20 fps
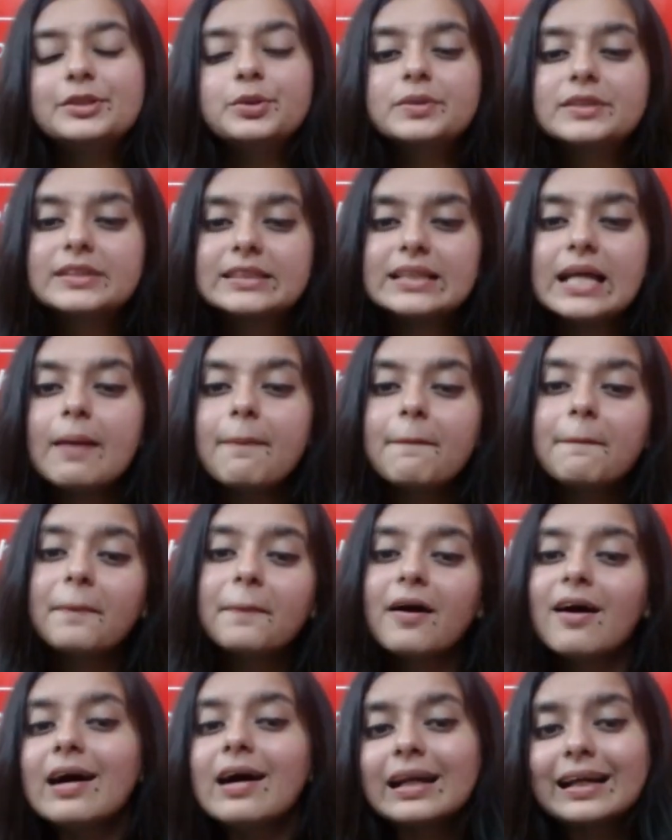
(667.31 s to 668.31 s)
You see,
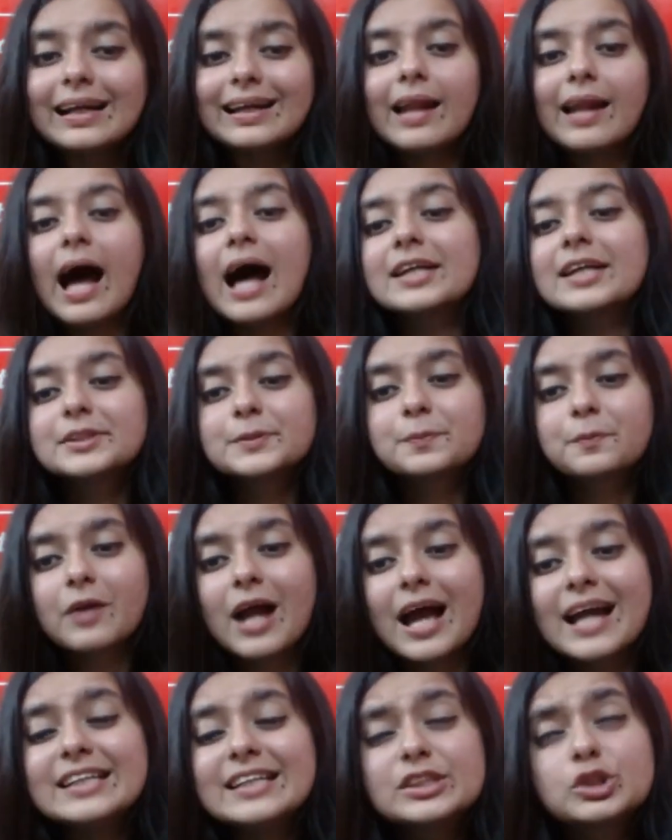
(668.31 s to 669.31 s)
per class
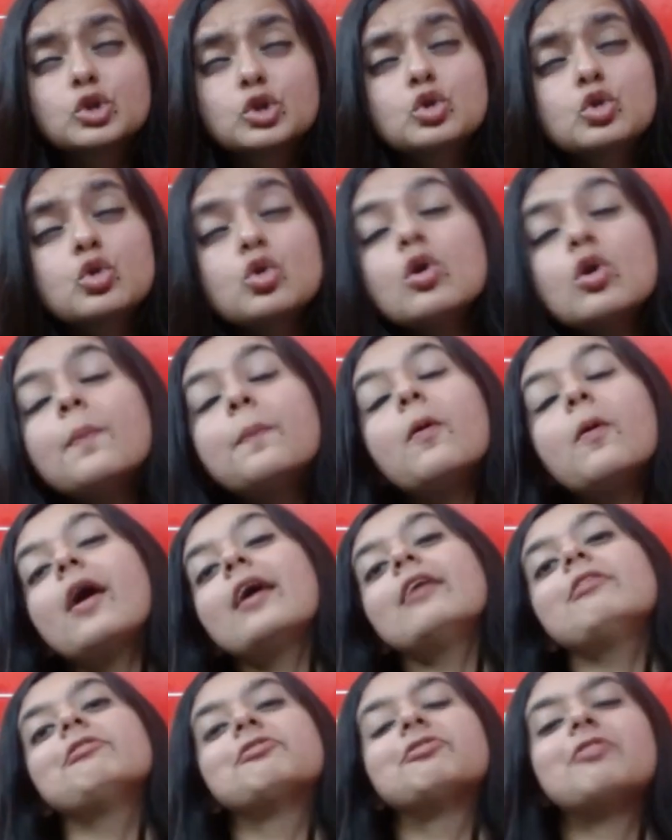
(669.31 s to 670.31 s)
price
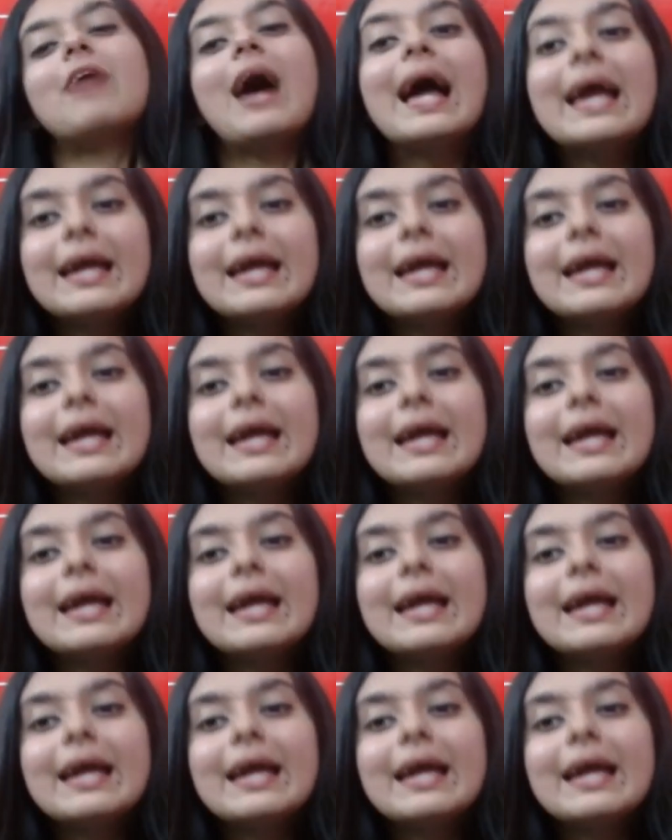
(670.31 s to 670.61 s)
2.5.